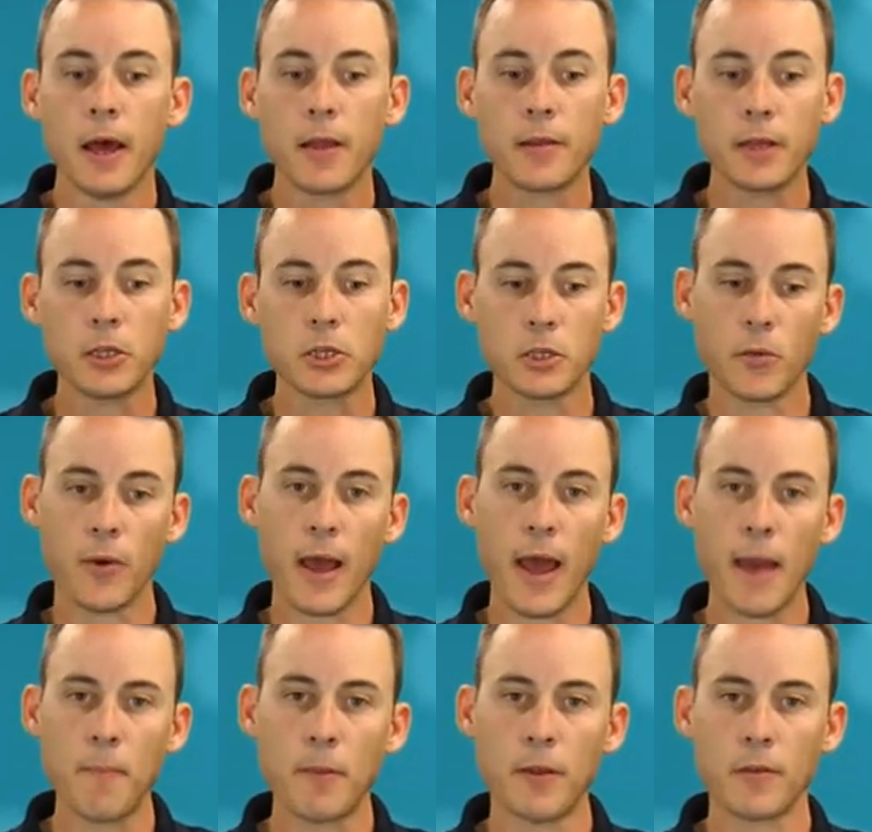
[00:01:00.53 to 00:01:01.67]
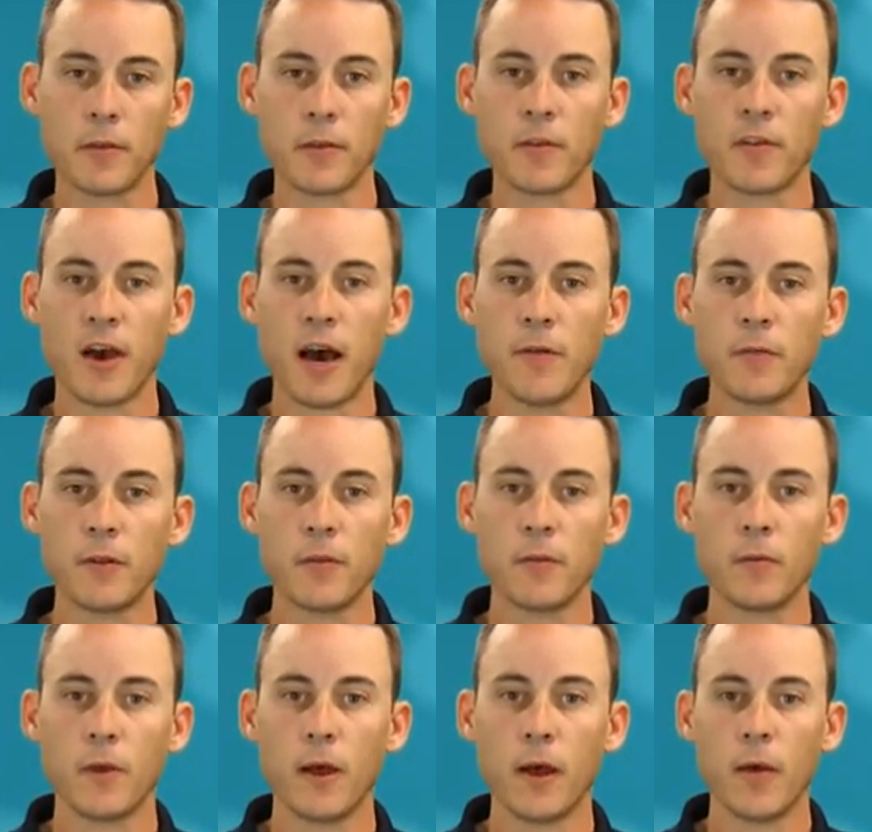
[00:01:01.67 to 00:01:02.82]
essentially what happens is it's
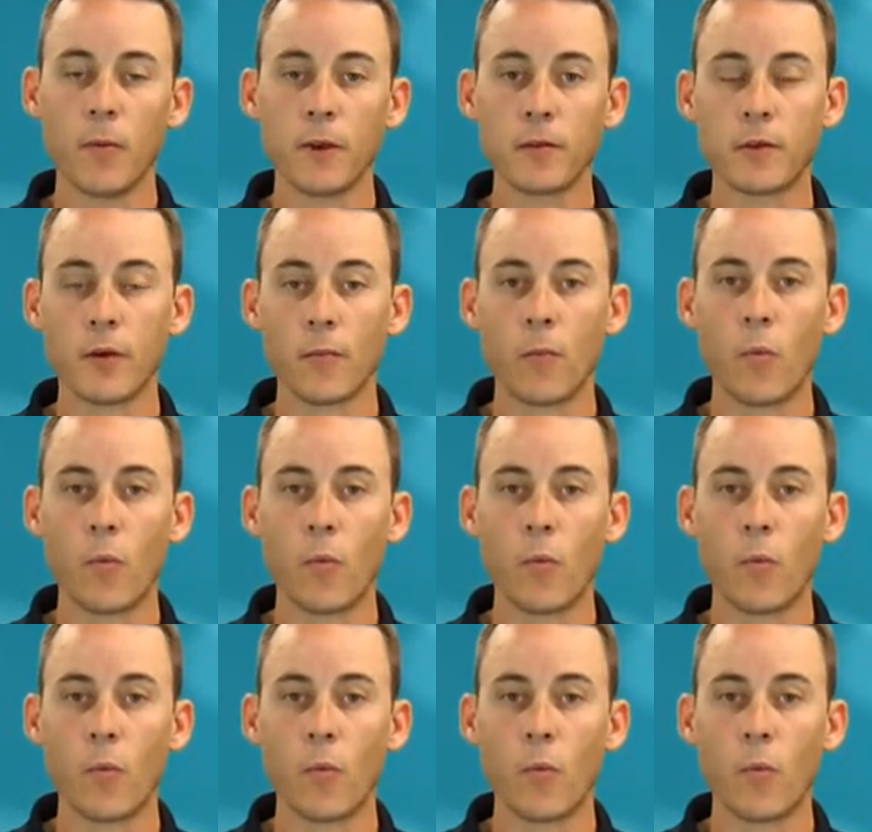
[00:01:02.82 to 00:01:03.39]
often what is called